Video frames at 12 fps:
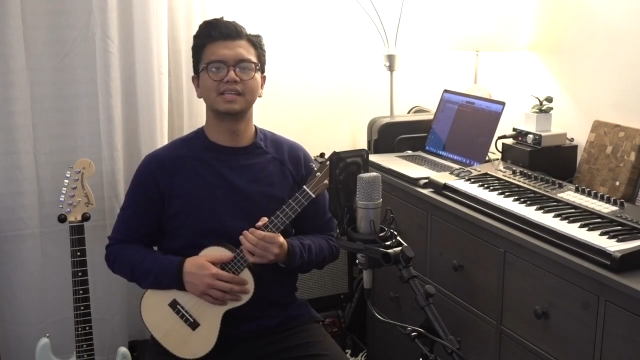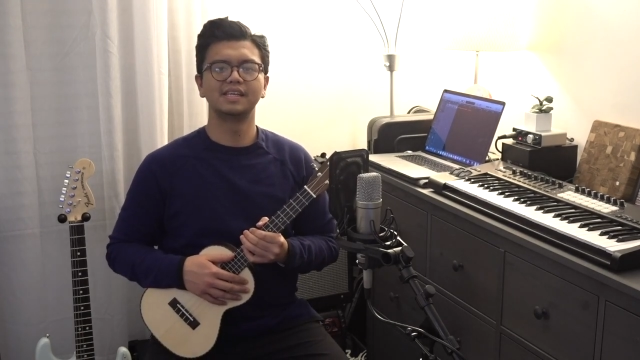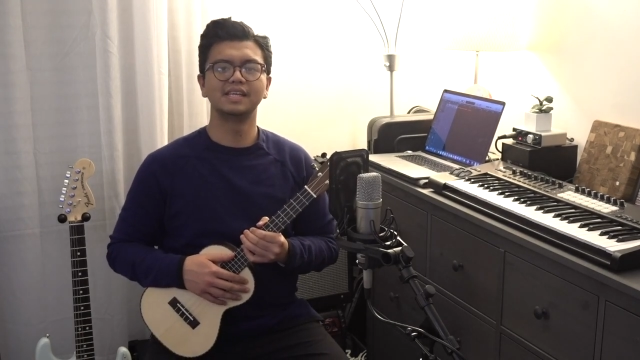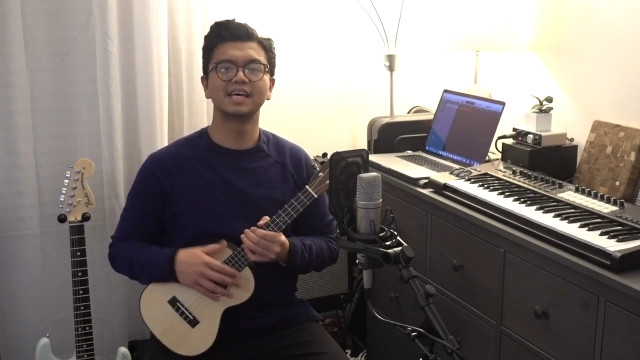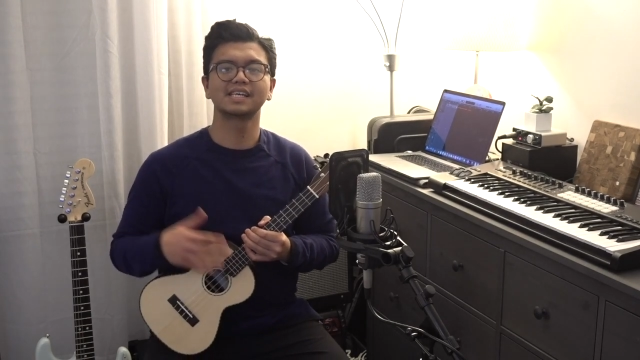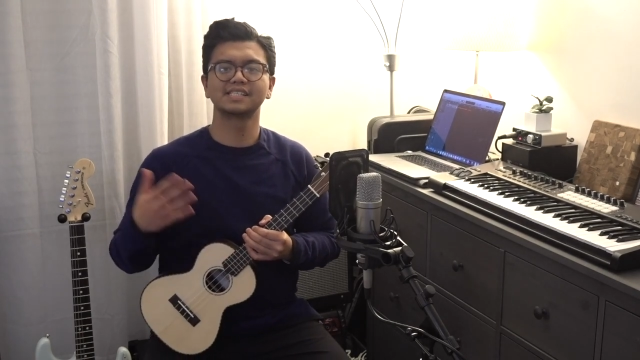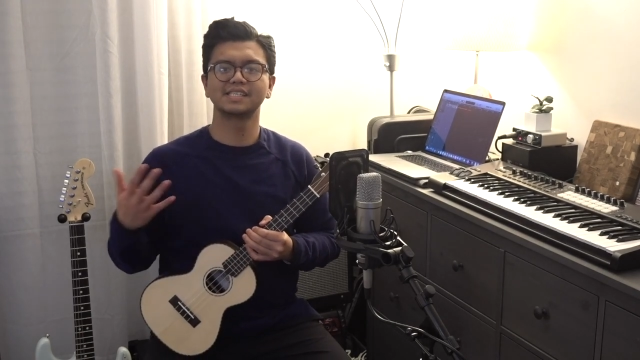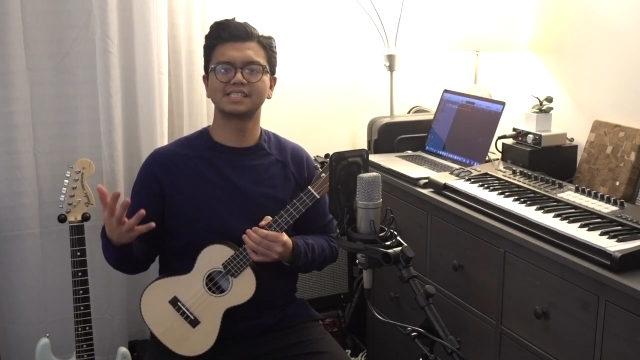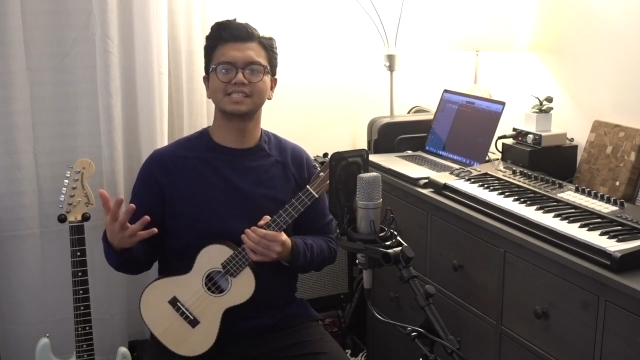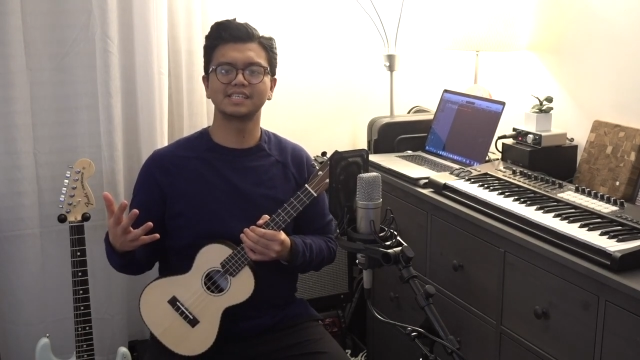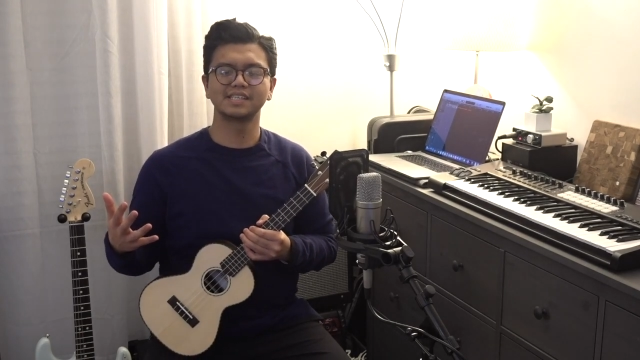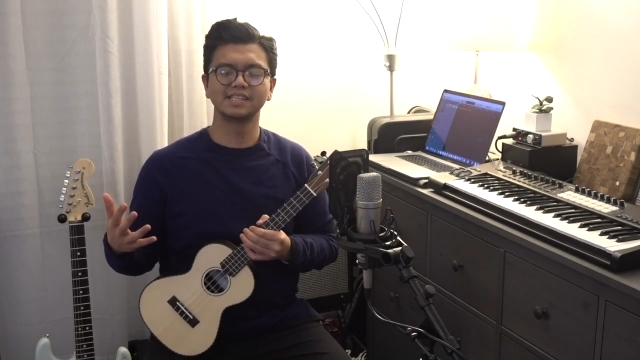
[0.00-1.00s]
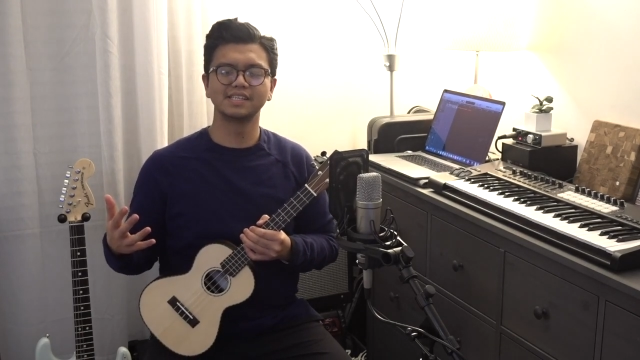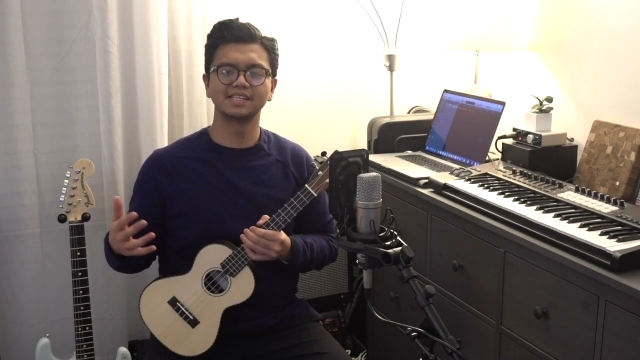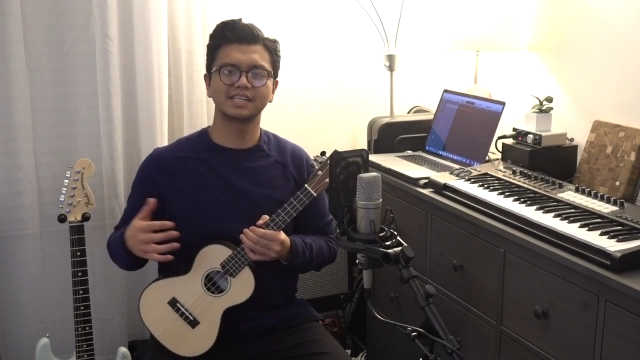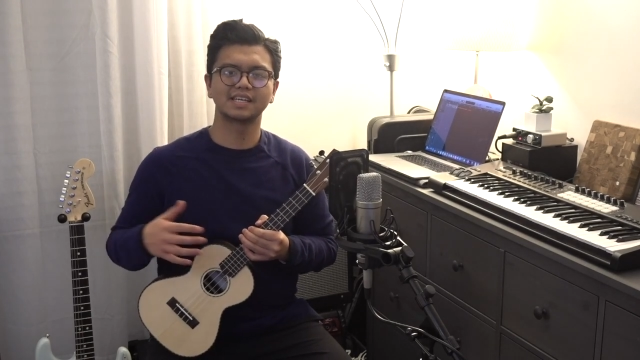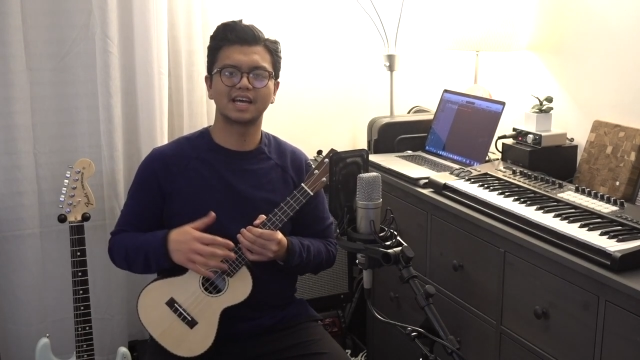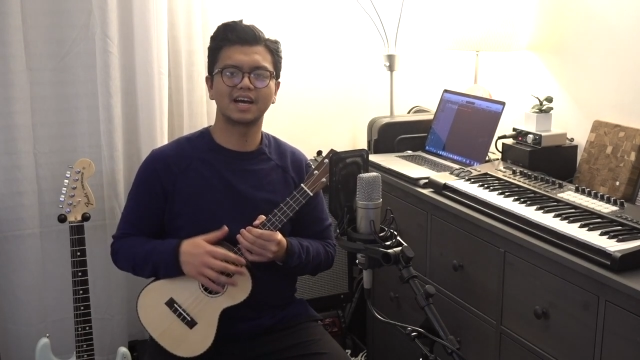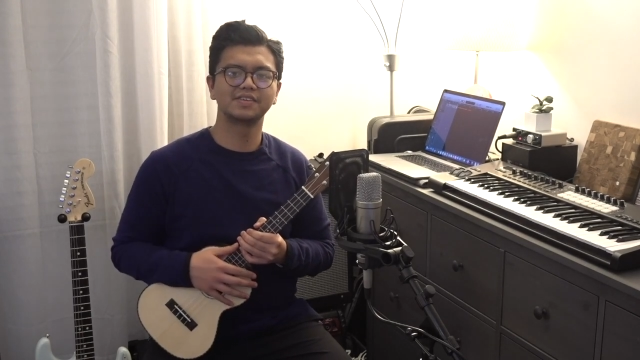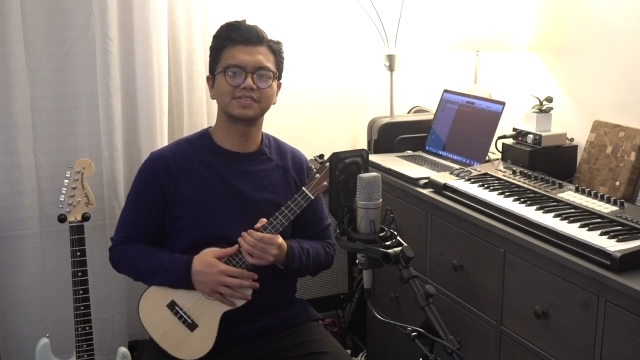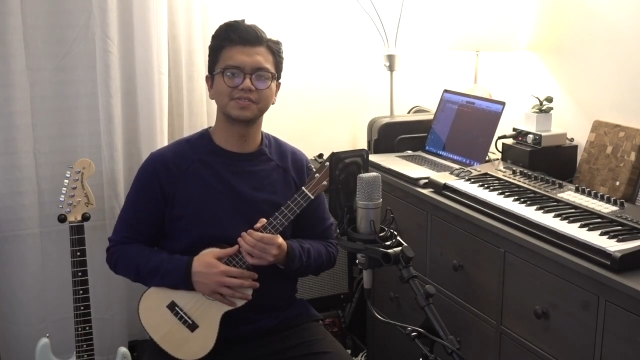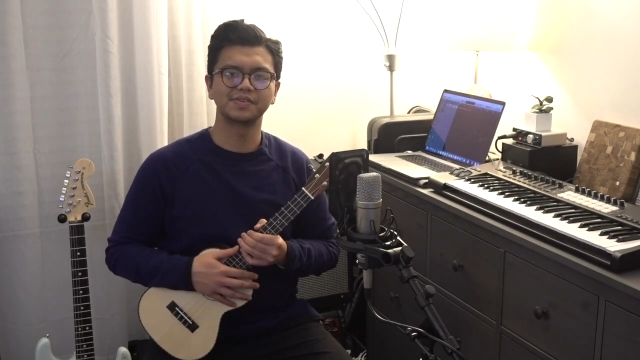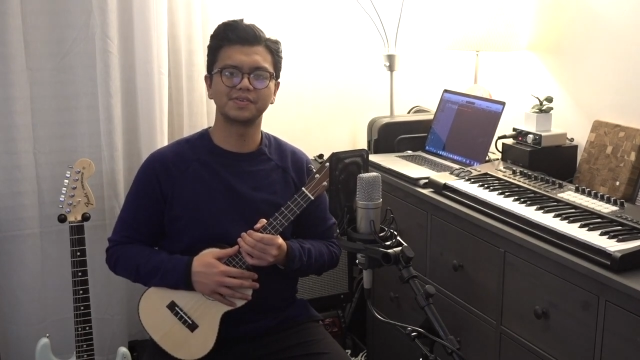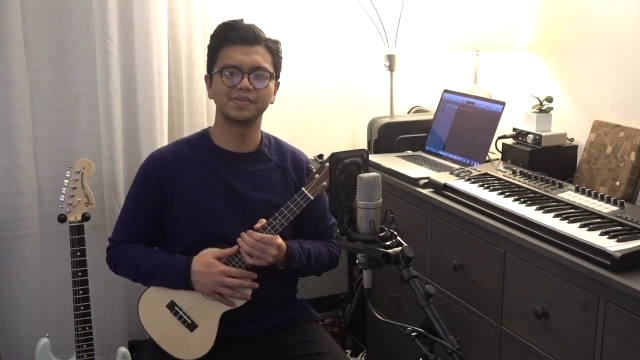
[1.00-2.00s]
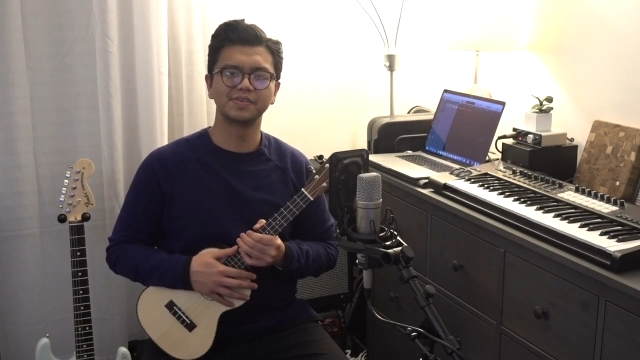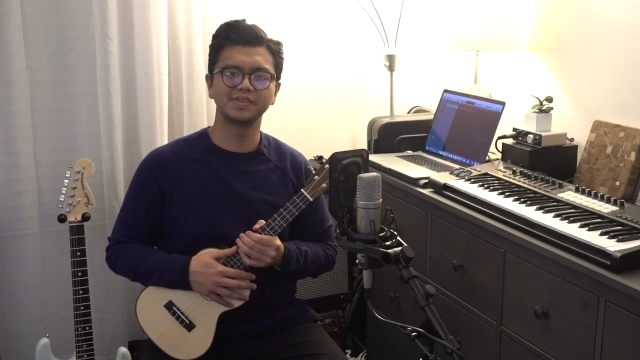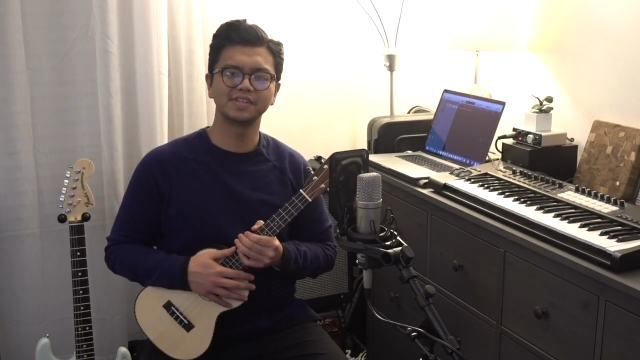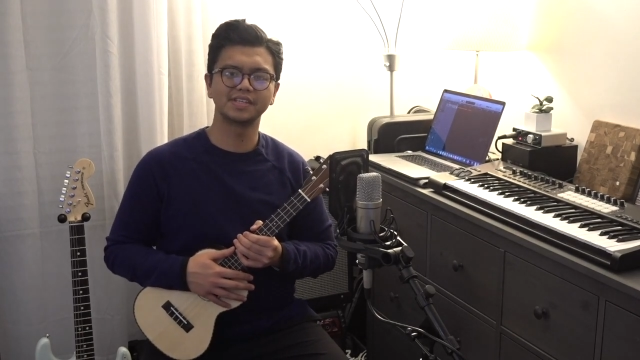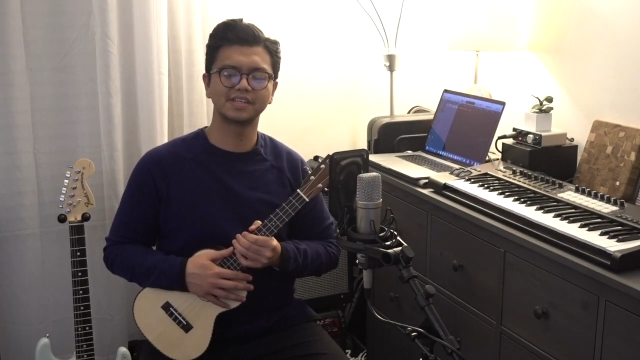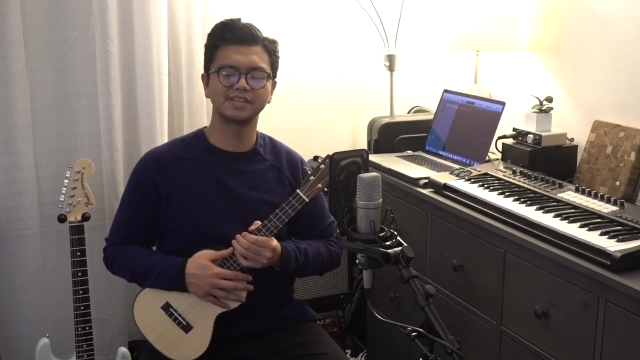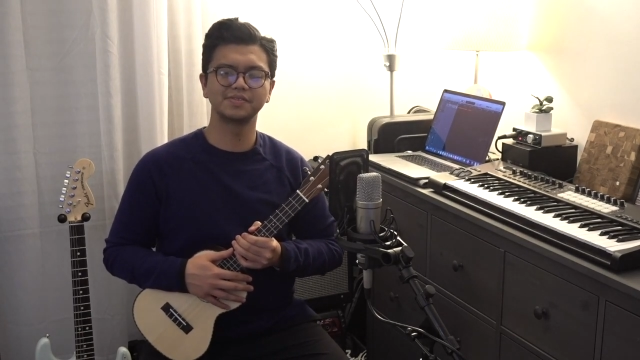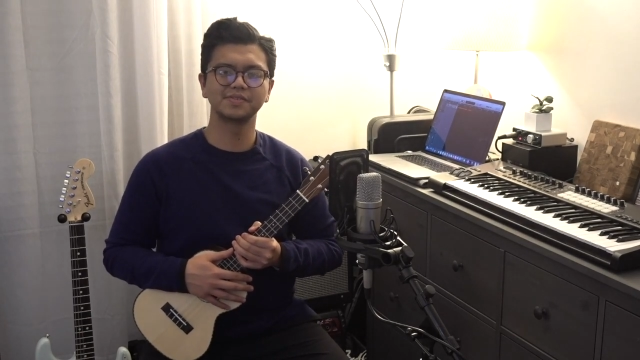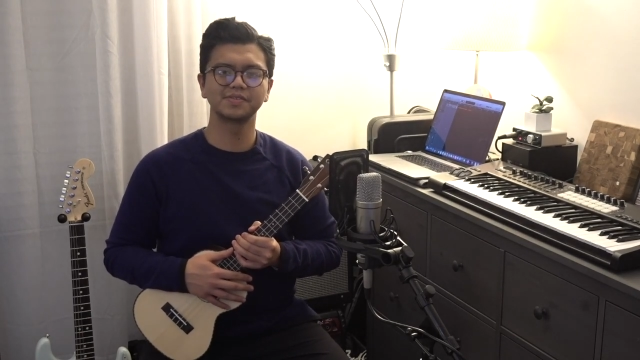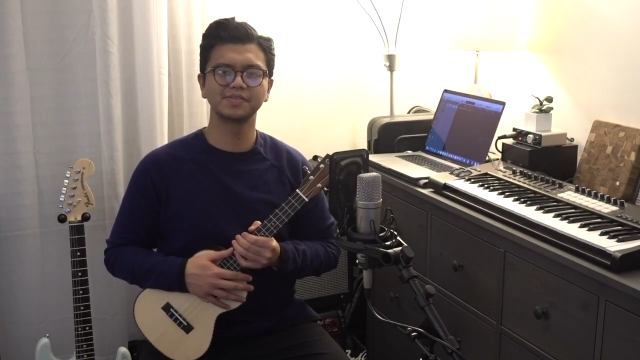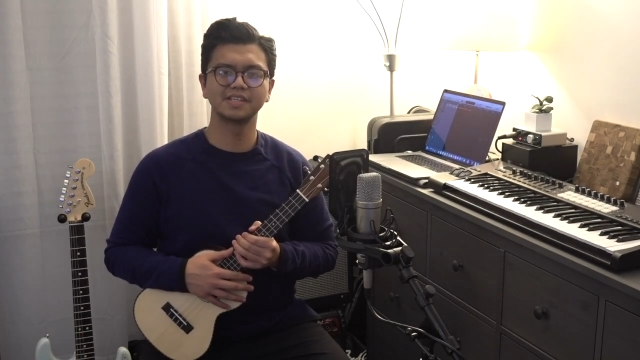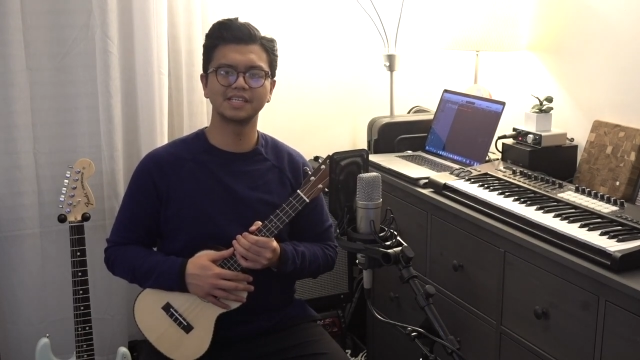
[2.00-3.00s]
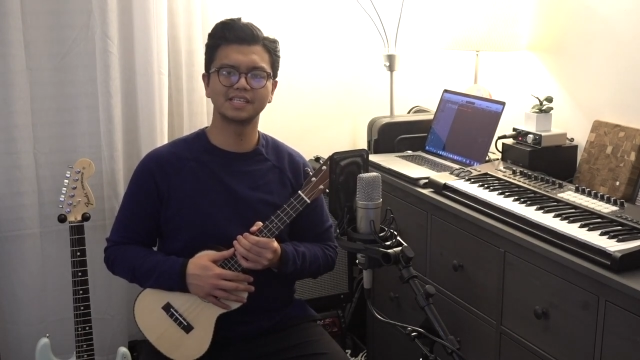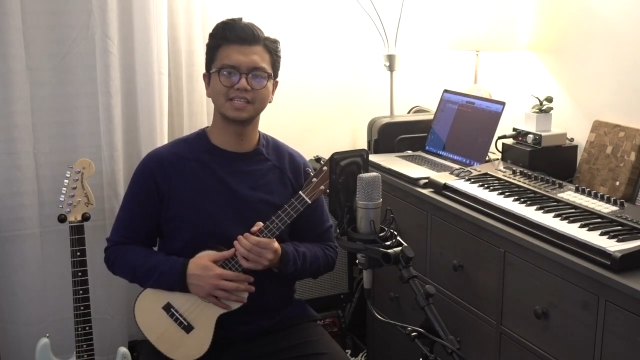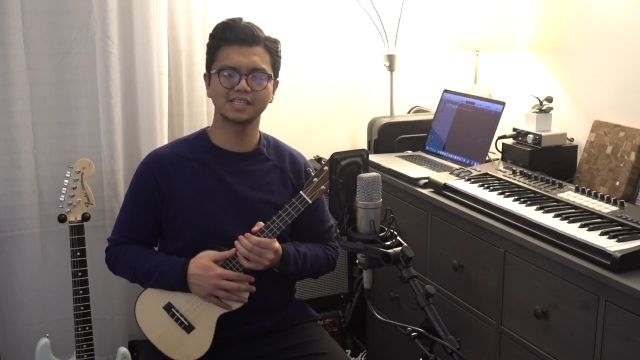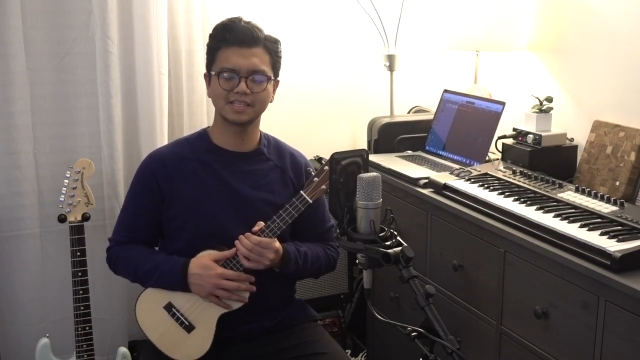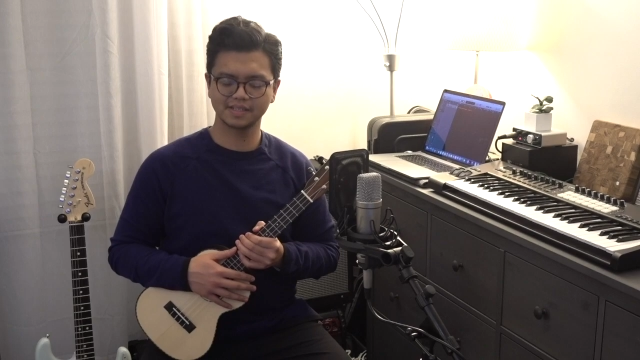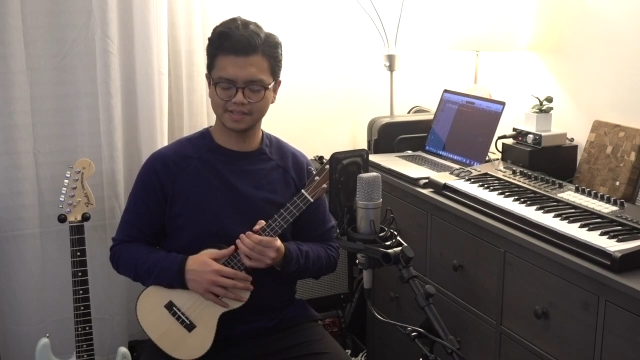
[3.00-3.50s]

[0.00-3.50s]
Next, let's take a look at how to hold an ukulele.